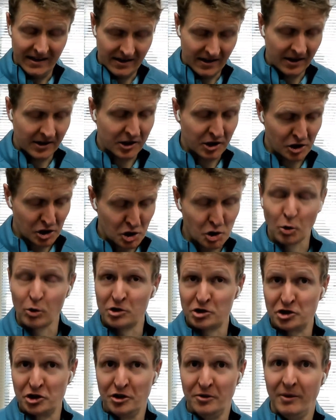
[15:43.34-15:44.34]
a
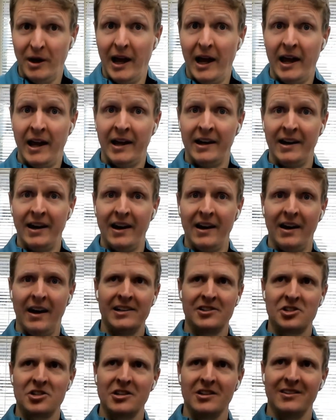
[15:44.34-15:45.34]
consortium, and
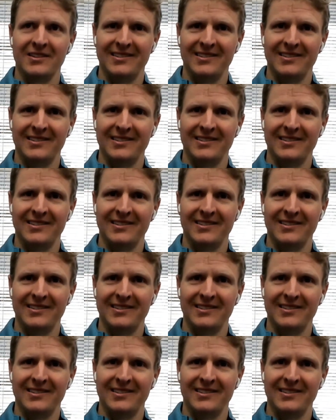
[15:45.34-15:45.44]
it's